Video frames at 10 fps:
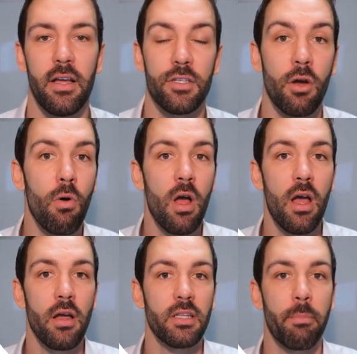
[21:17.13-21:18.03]
So
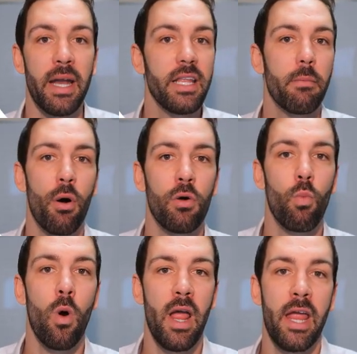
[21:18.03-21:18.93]
depending
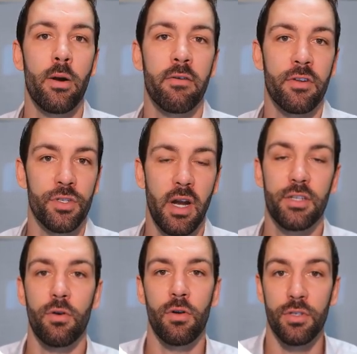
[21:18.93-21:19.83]
upon what area of
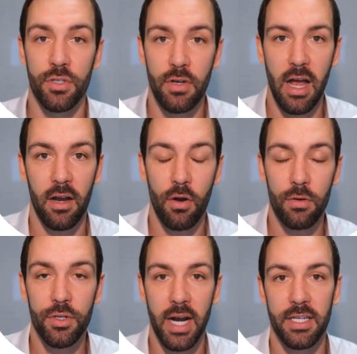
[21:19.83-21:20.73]
construction or
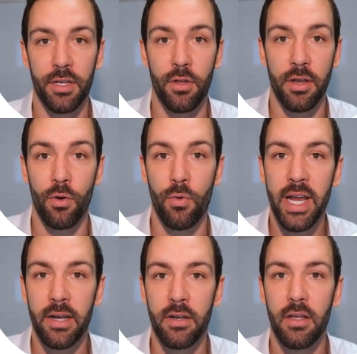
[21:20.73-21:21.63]
contracting that you're
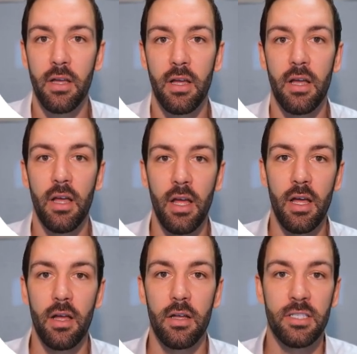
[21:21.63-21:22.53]
in,
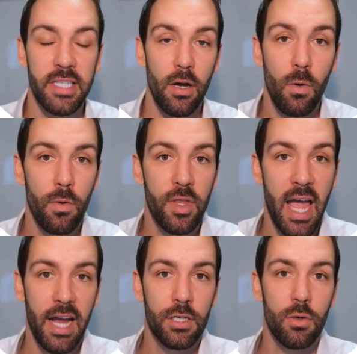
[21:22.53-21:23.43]
sell
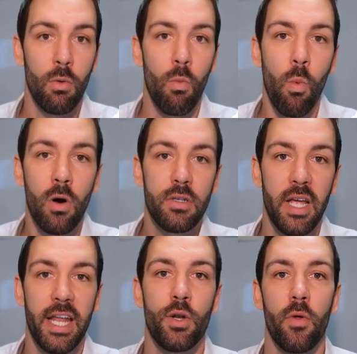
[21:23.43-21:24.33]
the actual
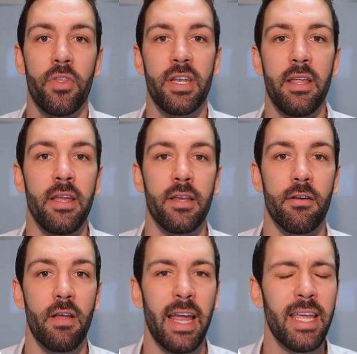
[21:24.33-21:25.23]
want and not the need.
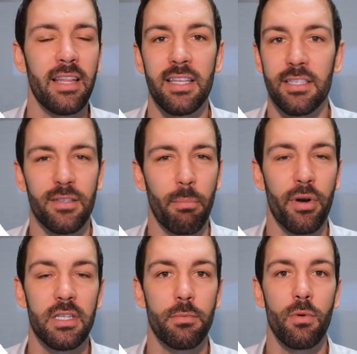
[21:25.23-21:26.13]
Again, this is a
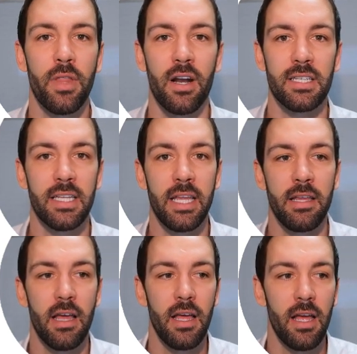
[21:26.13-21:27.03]
principle that I
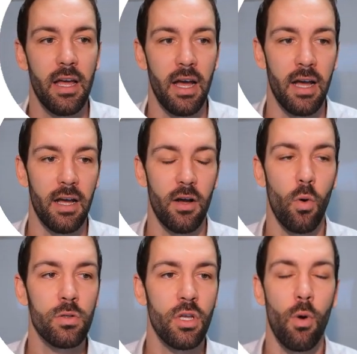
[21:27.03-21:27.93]
see
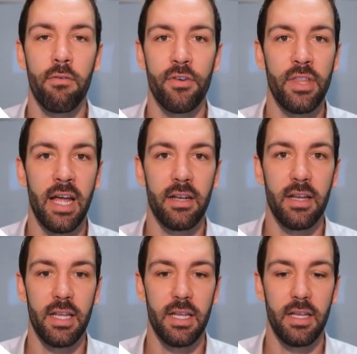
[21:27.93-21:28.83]
all too often that
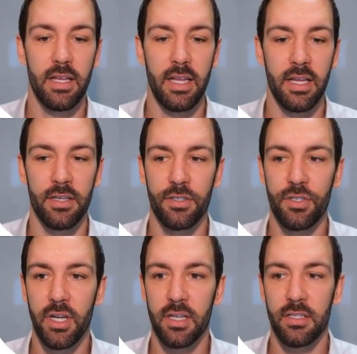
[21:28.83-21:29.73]
is
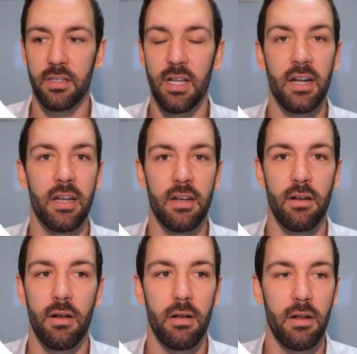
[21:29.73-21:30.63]
just done